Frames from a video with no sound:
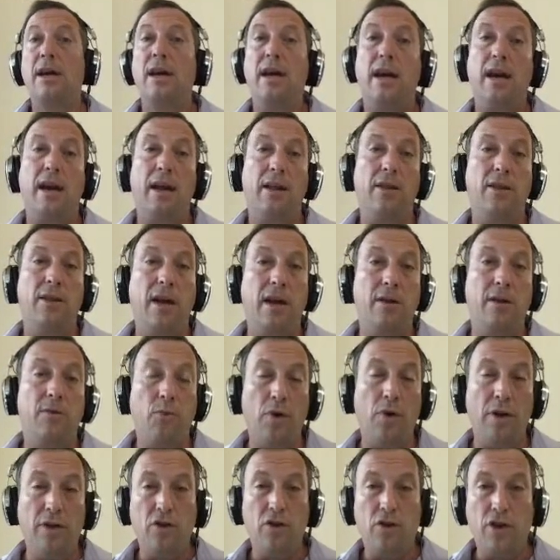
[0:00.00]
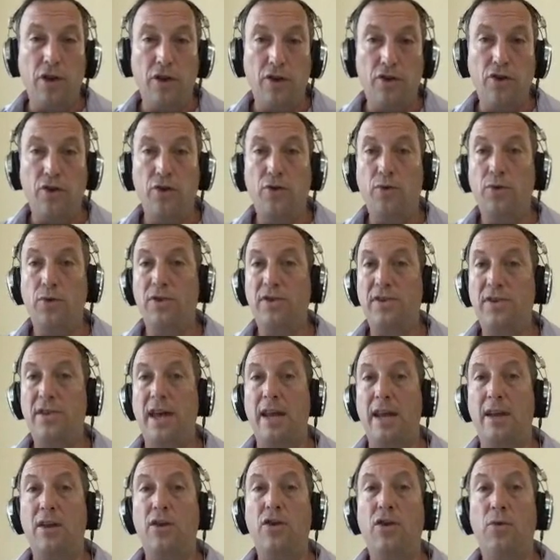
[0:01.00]
And then what you can do is
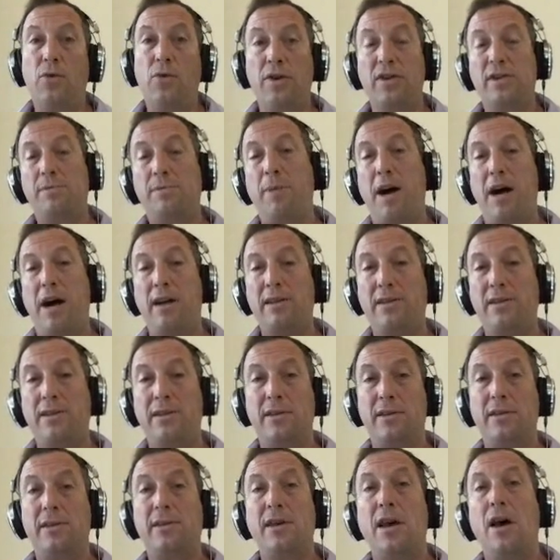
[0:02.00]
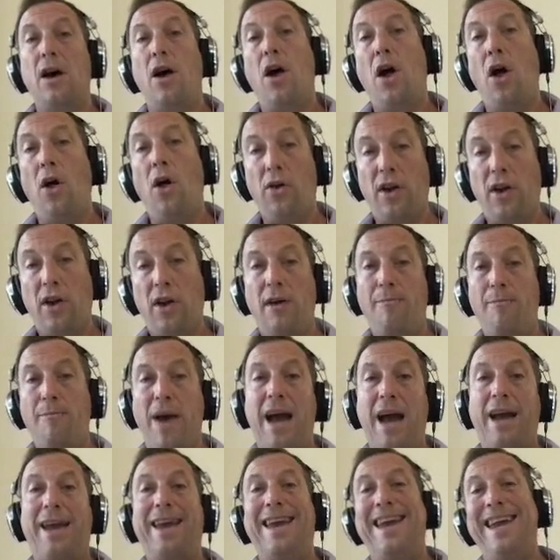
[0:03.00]
then the responses all come
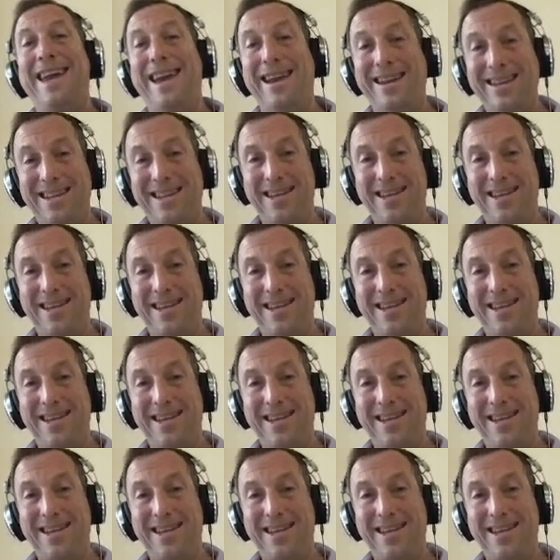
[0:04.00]
back into